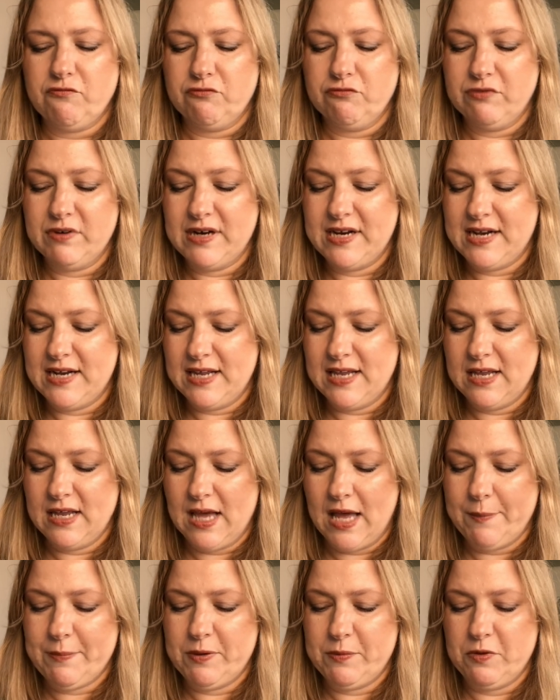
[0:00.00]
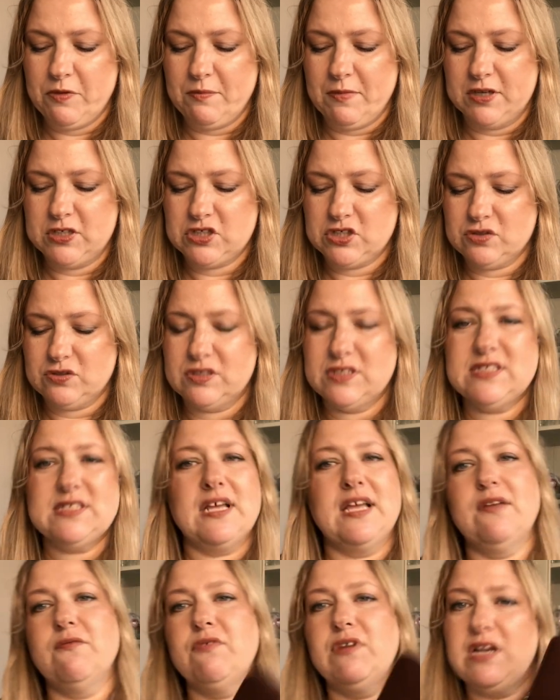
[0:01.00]
really happy with my choice.
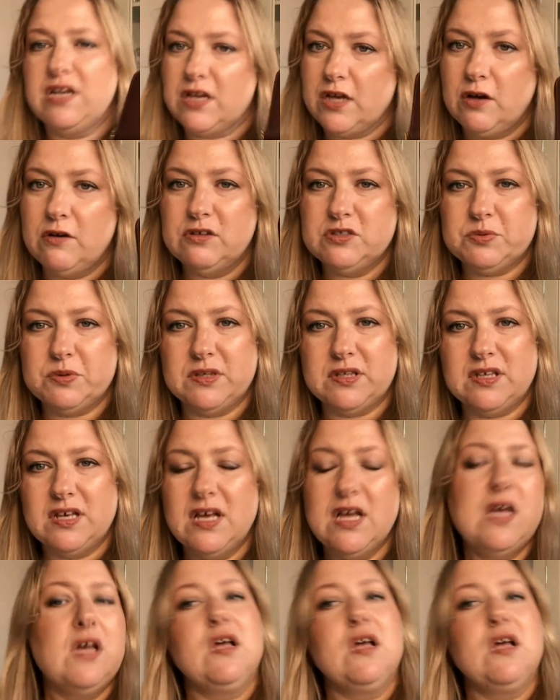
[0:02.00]
It really goes with,